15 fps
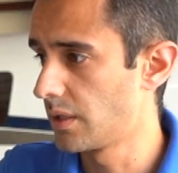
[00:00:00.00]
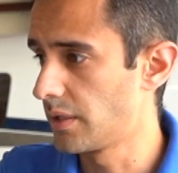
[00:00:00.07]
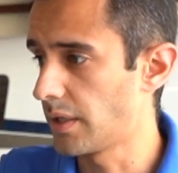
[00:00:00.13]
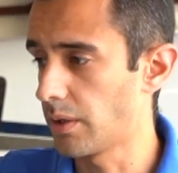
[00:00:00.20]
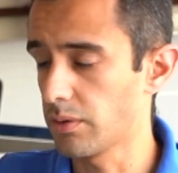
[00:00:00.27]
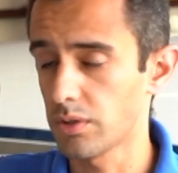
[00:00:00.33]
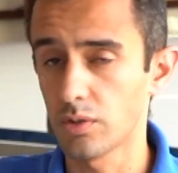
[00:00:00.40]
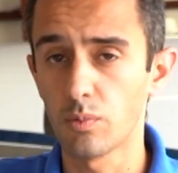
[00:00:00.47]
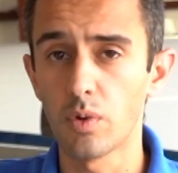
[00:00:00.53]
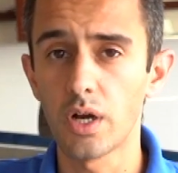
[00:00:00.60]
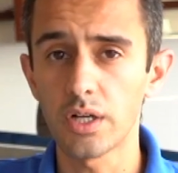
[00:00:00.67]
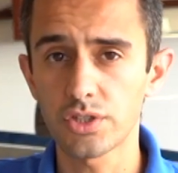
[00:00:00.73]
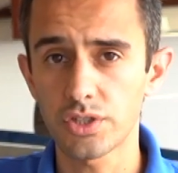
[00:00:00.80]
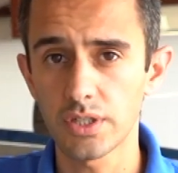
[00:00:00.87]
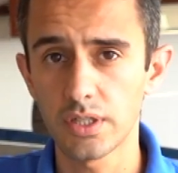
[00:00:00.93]
Now we're going to
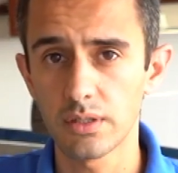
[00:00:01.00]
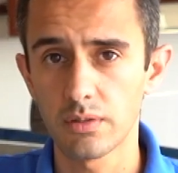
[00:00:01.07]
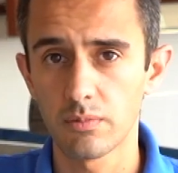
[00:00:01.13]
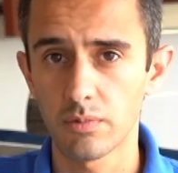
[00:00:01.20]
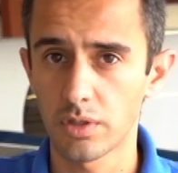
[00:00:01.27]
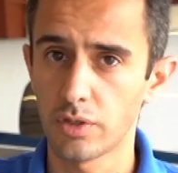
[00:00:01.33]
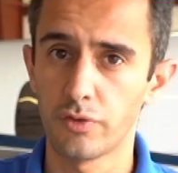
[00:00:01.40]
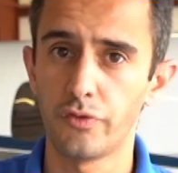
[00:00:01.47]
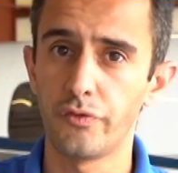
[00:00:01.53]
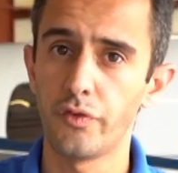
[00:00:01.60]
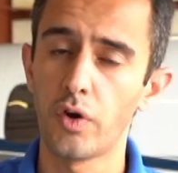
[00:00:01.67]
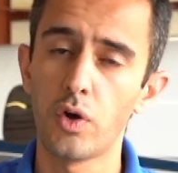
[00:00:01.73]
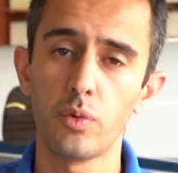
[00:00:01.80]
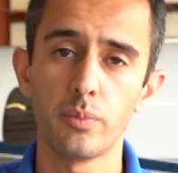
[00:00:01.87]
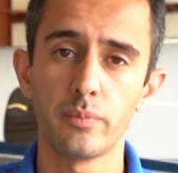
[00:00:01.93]
wash it. We're going to
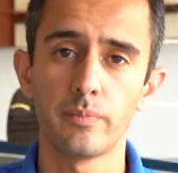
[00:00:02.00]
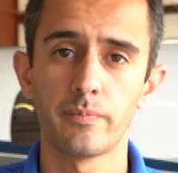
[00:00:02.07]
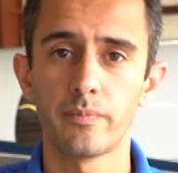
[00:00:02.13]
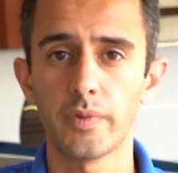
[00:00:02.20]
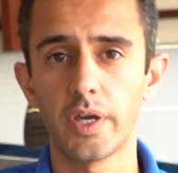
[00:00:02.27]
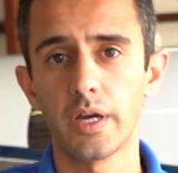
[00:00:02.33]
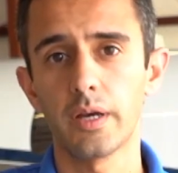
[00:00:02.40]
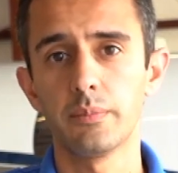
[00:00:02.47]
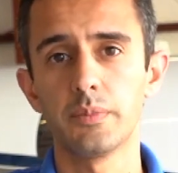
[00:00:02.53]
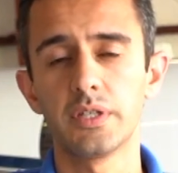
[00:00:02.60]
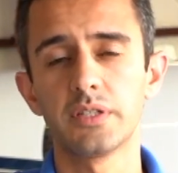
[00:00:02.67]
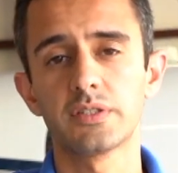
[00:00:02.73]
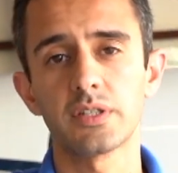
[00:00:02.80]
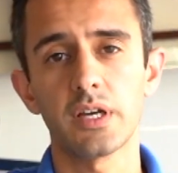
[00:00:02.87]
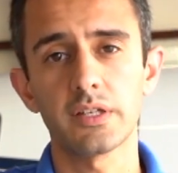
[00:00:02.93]
foam the
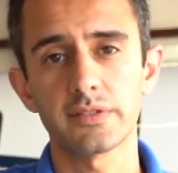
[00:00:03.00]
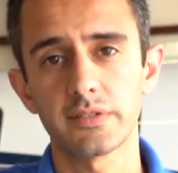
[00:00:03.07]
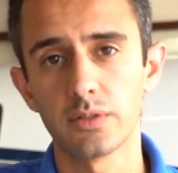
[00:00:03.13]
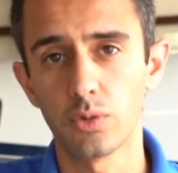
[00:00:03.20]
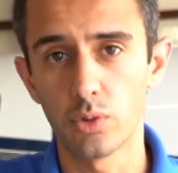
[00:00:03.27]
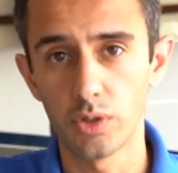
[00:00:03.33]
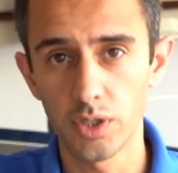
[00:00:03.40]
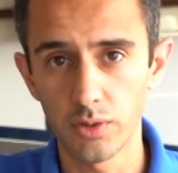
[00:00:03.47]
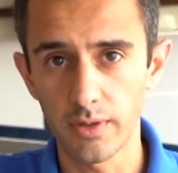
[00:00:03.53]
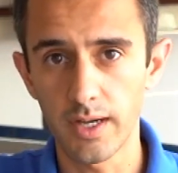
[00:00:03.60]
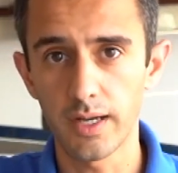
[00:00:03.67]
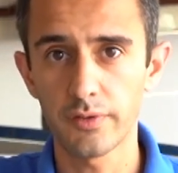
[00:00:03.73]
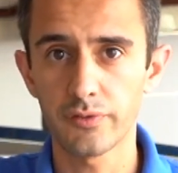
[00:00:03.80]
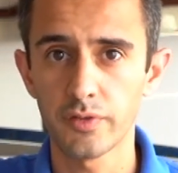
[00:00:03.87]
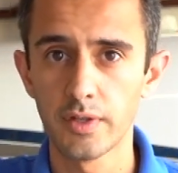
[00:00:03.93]
exhaust and oil
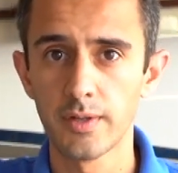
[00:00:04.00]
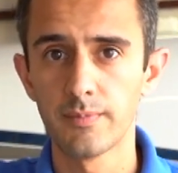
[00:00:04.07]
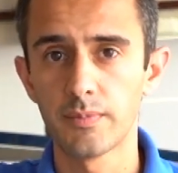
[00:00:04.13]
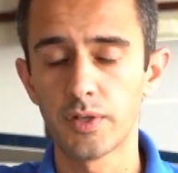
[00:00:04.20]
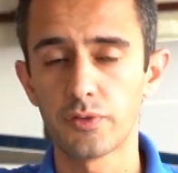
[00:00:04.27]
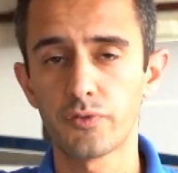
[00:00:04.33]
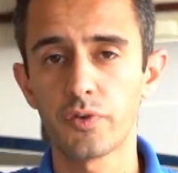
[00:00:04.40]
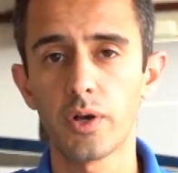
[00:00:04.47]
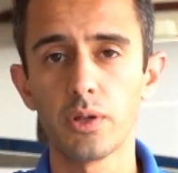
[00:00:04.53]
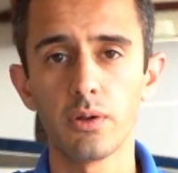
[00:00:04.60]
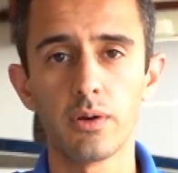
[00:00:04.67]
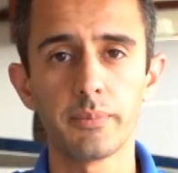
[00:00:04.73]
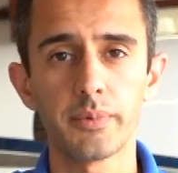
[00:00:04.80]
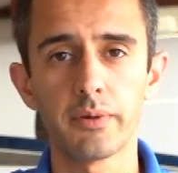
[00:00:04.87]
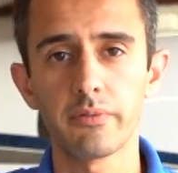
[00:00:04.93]
off and follow
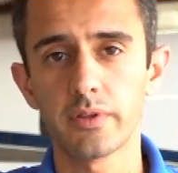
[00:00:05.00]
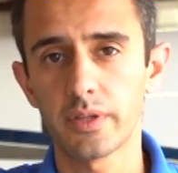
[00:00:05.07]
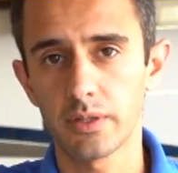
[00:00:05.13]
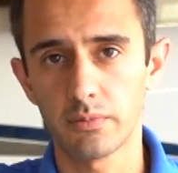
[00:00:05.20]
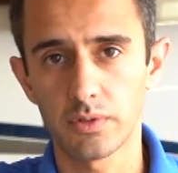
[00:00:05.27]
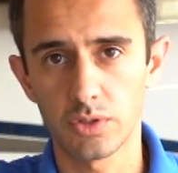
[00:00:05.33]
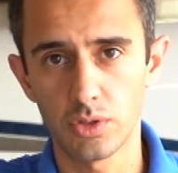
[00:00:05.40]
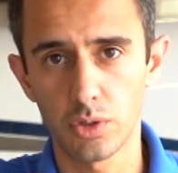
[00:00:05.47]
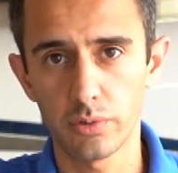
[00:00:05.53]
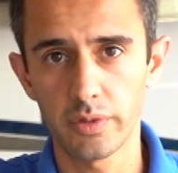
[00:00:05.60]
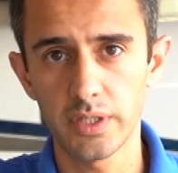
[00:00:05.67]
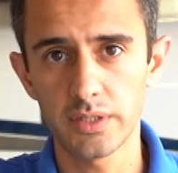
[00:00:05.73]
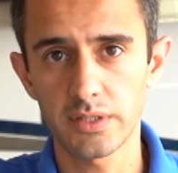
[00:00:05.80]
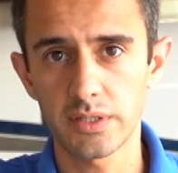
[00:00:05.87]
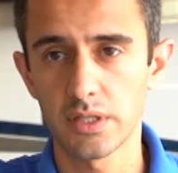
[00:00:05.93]
up everything with no
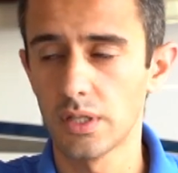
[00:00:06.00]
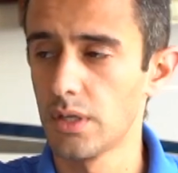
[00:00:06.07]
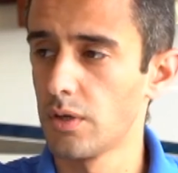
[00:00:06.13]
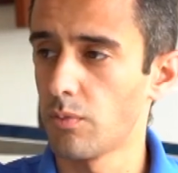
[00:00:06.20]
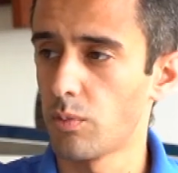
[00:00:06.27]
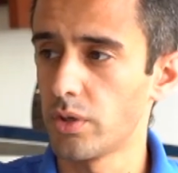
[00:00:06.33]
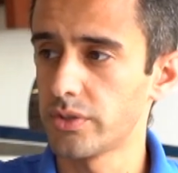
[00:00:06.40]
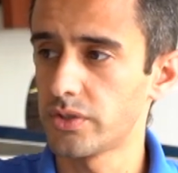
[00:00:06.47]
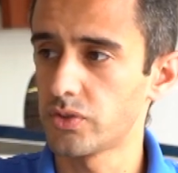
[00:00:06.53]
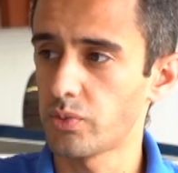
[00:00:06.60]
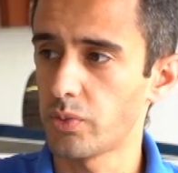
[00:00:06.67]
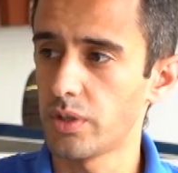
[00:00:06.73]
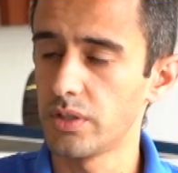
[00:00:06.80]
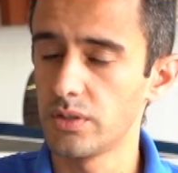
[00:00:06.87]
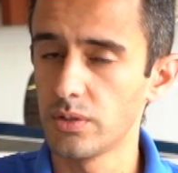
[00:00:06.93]
rinse. 1 to
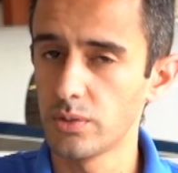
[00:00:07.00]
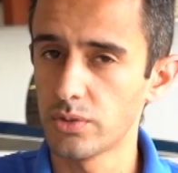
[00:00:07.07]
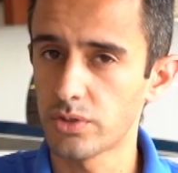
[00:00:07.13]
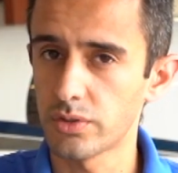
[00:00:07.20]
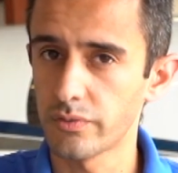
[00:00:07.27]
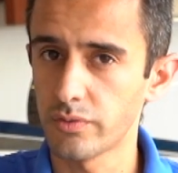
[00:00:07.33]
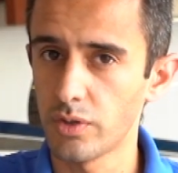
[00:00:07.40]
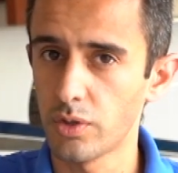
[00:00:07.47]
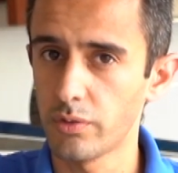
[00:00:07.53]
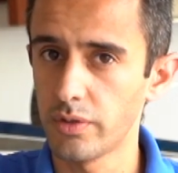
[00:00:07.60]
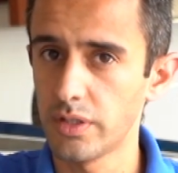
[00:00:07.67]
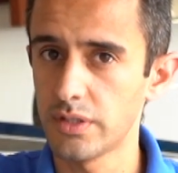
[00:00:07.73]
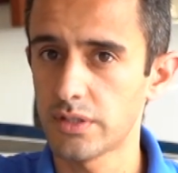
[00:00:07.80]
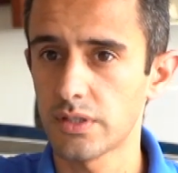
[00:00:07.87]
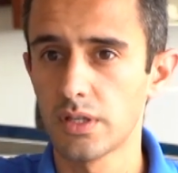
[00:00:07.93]
20 dilution of no
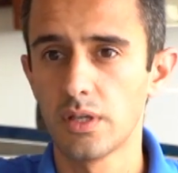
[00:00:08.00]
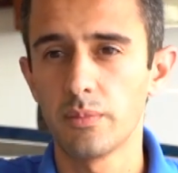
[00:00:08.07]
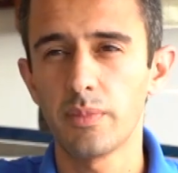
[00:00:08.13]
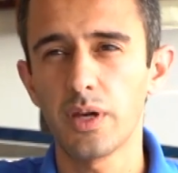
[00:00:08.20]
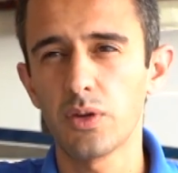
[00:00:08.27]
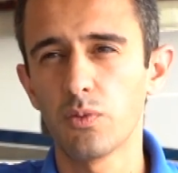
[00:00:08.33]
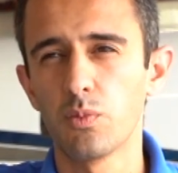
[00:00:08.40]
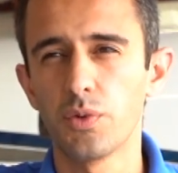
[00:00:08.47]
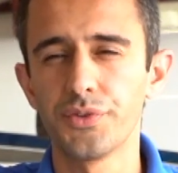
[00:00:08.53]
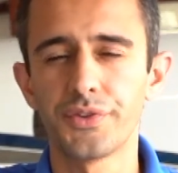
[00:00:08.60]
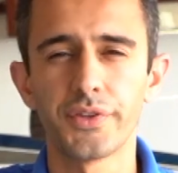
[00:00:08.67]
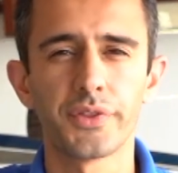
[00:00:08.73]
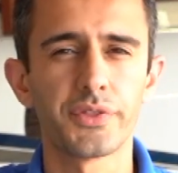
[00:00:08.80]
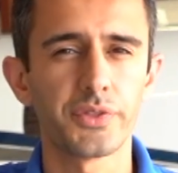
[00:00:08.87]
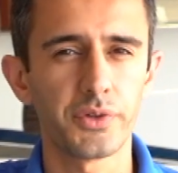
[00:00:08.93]
rinse, about a 1
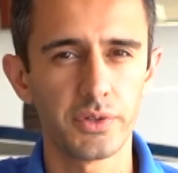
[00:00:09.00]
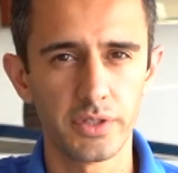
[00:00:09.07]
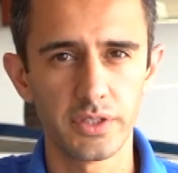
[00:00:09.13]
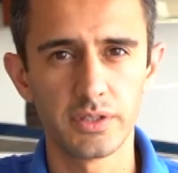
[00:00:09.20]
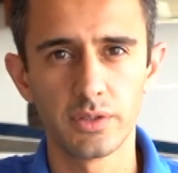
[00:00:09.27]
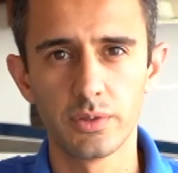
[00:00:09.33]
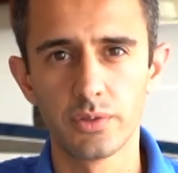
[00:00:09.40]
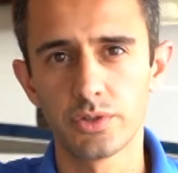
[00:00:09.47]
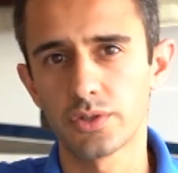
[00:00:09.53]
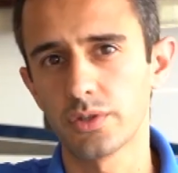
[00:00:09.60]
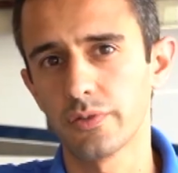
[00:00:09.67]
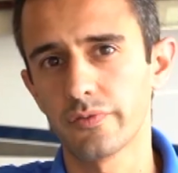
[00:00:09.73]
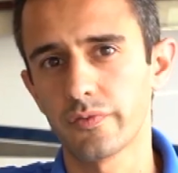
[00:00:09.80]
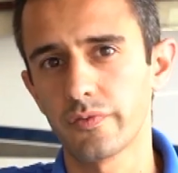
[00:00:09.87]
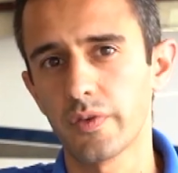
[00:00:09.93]
to 30 dilution
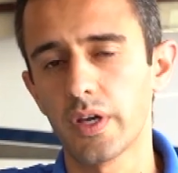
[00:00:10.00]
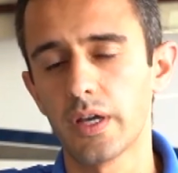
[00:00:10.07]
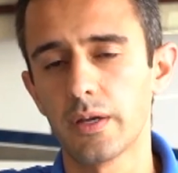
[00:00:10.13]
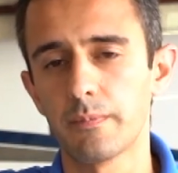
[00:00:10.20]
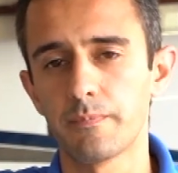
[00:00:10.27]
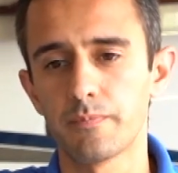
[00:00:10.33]
of